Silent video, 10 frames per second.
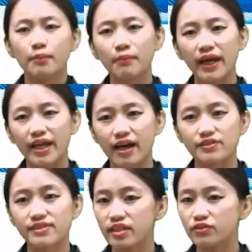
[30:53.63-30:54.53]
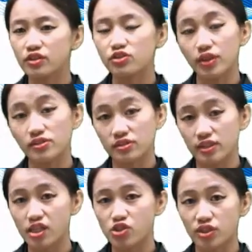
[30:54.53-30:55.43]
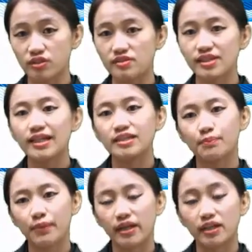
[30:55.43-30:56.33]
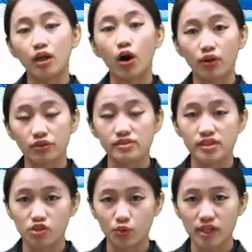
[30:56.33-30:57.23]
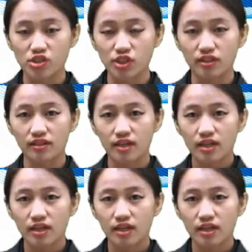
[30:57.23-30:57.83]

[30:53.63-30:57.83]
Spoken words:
might have several translations depending on the situation.